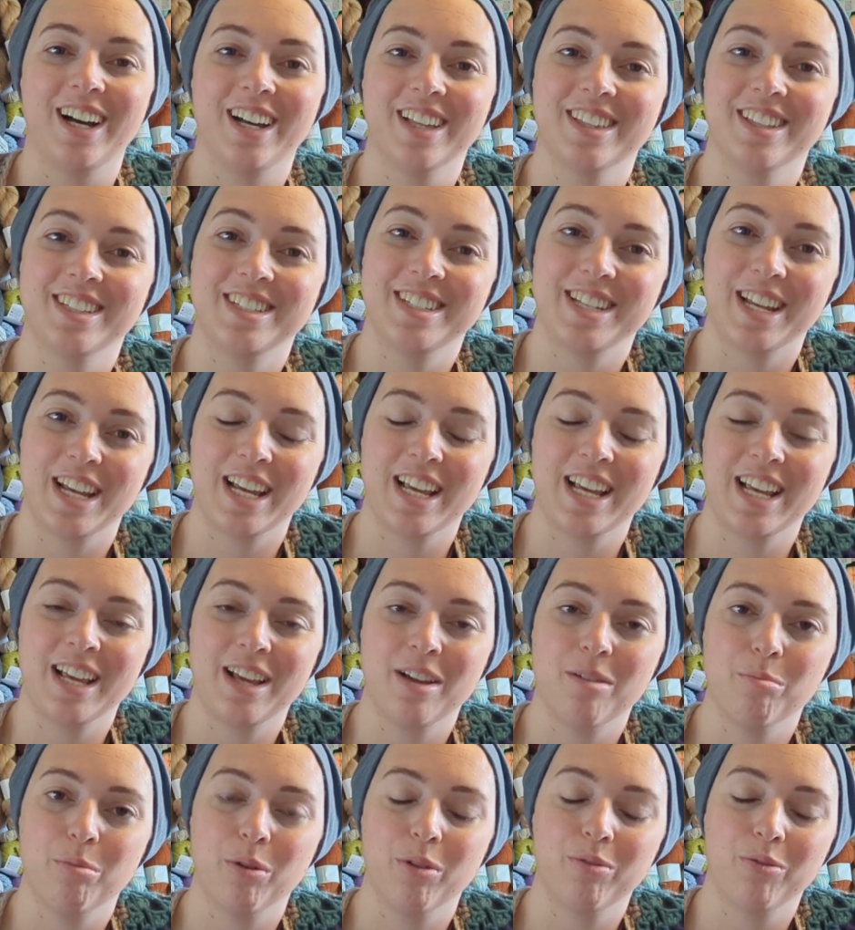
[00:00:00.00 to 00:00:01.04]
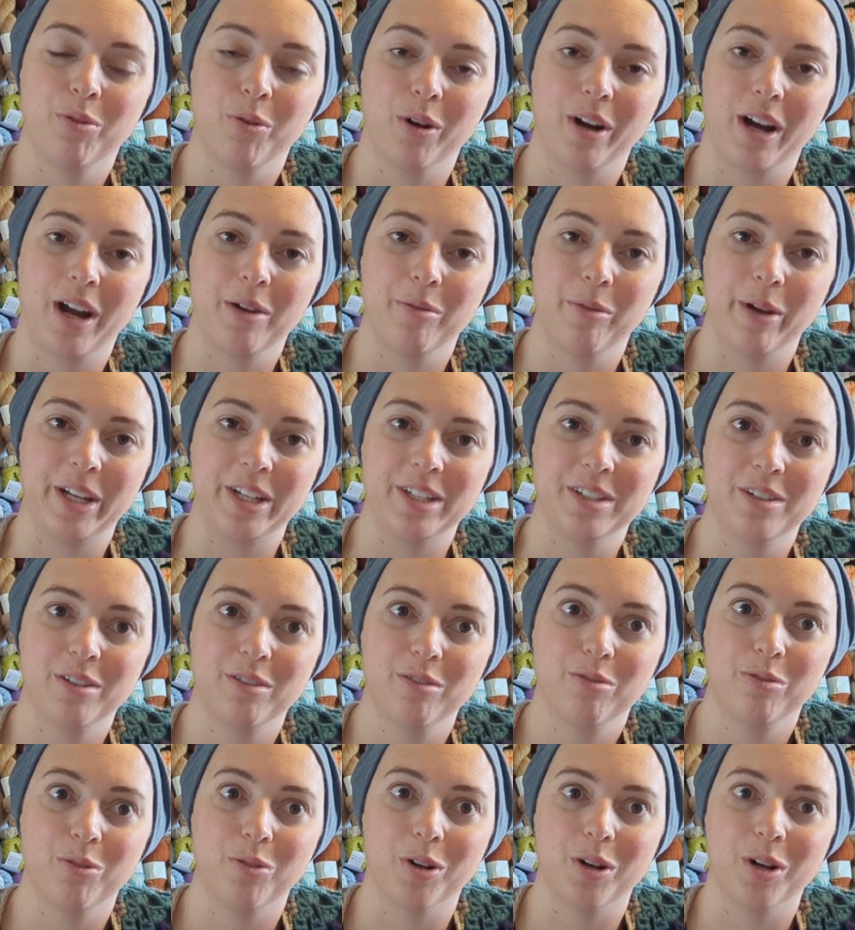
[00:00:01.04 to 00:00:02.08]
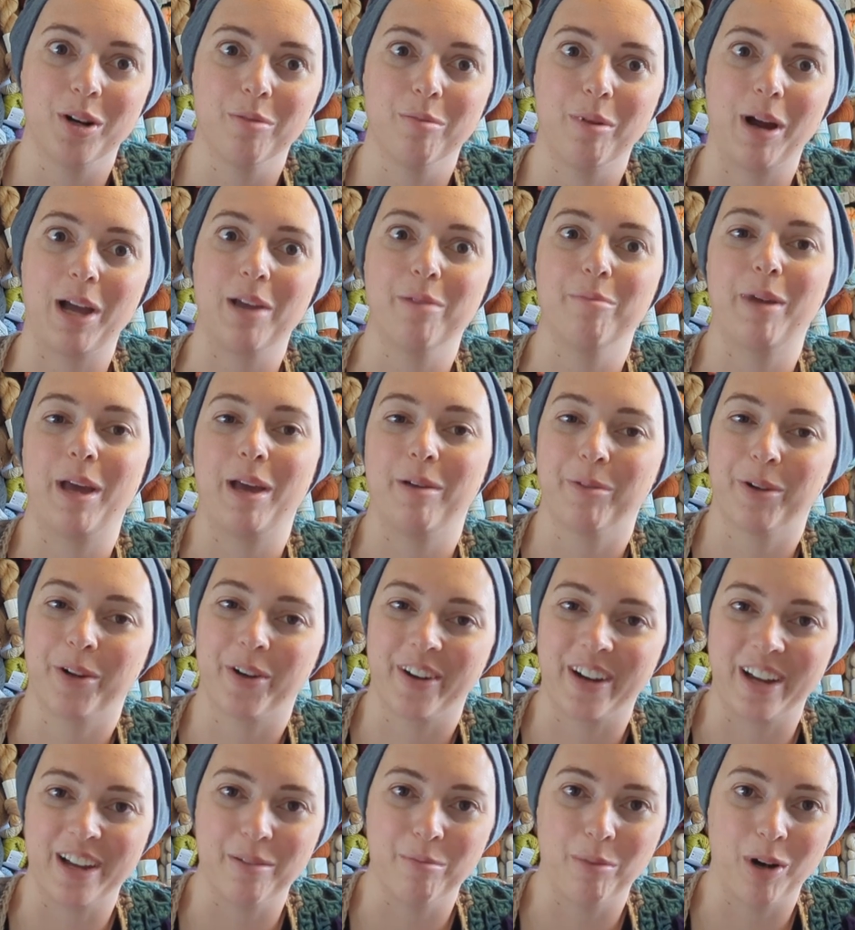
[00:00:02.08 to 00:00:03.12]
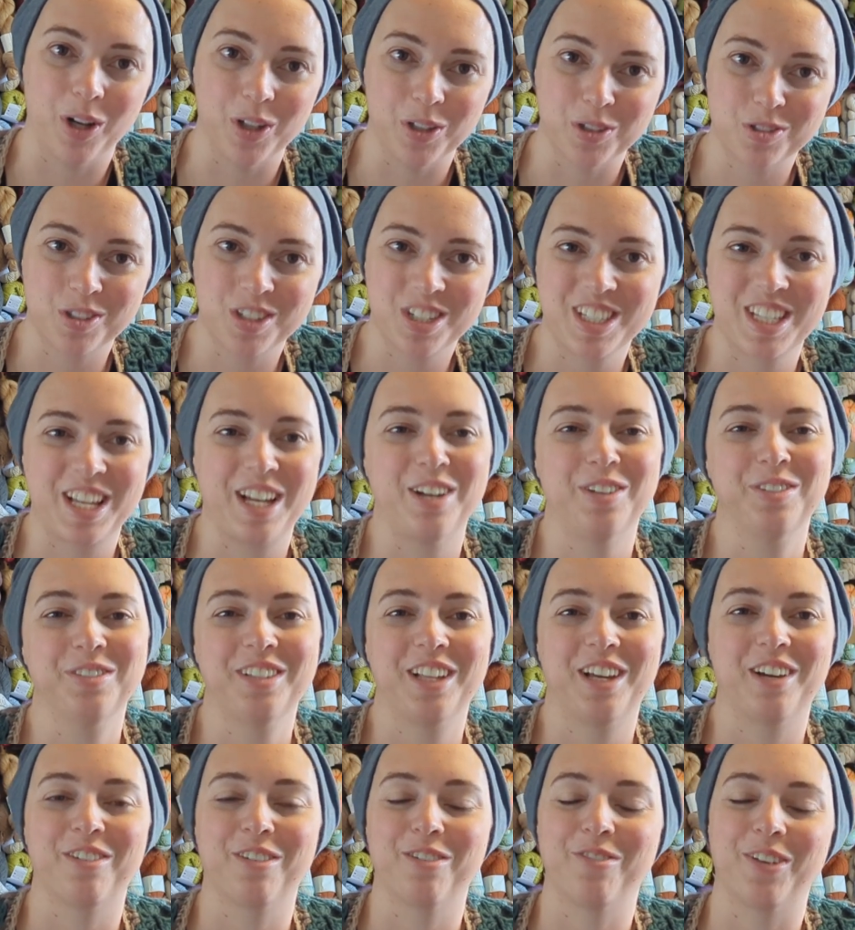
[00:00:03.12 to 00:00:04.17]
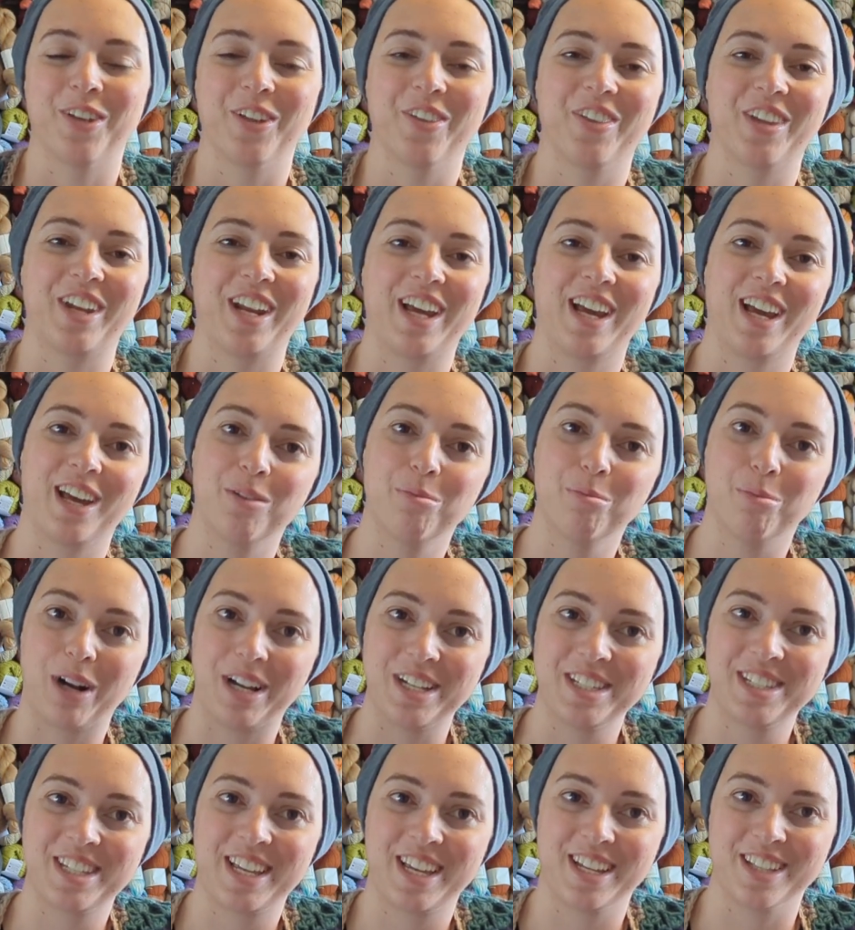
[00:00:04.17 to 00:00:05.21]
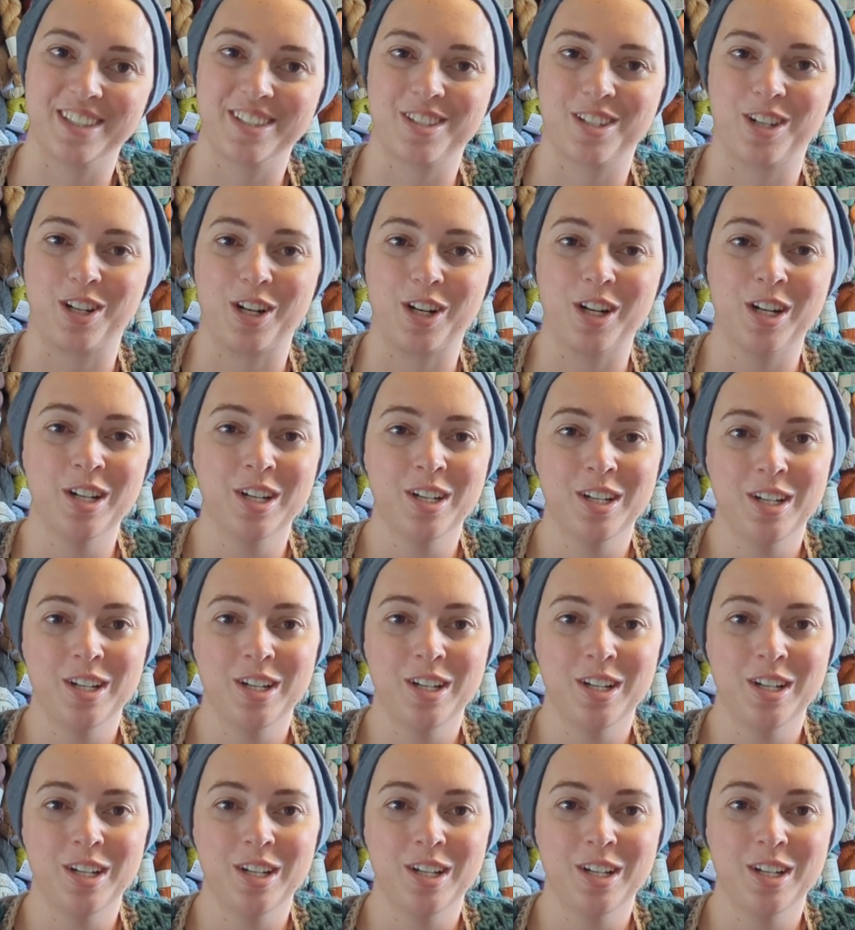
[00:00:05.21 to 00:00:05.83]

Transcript: the day before I went for my mammogram ultrasound that revealed that I had breast cancer.